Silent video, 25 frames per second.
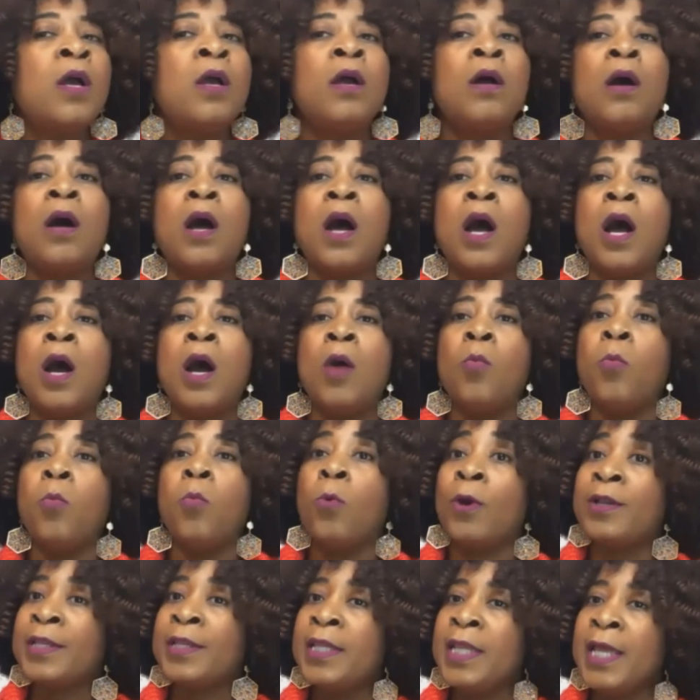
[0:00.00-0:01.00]

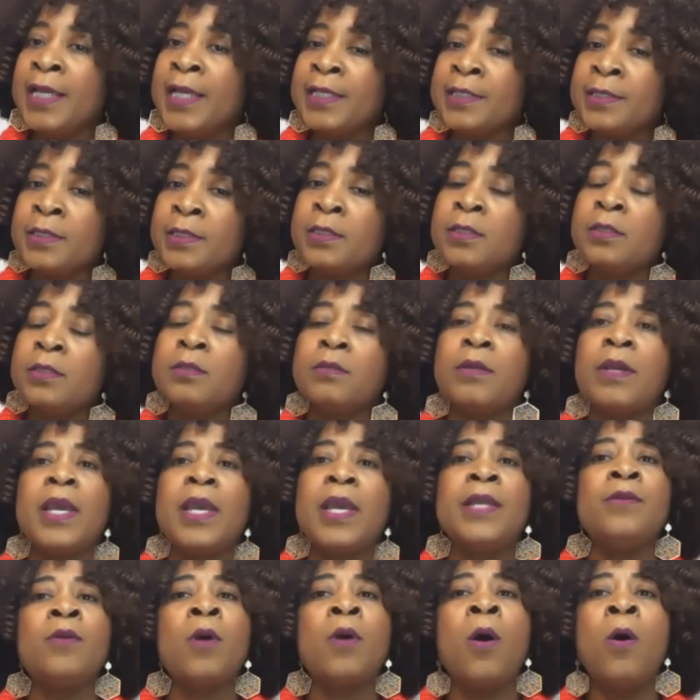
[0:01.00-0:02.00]
worthless
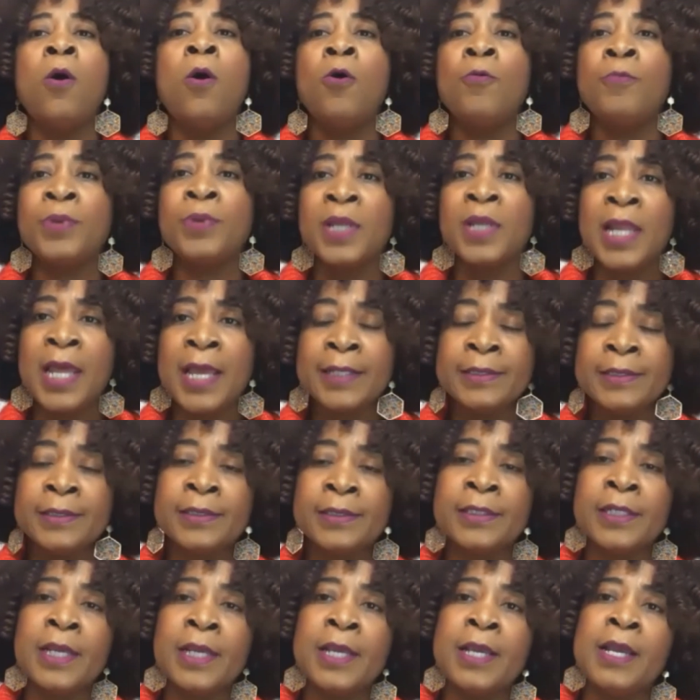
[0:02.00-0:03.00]
and
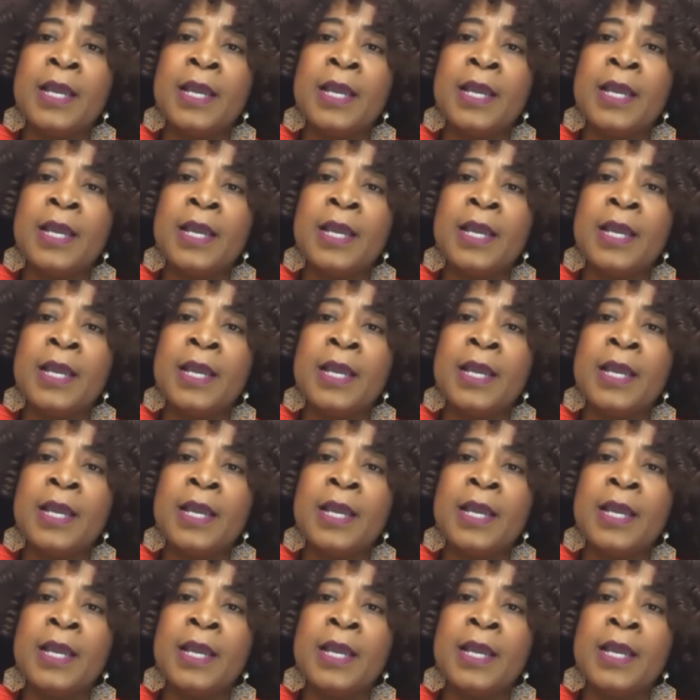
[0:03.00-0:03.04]
hopeless.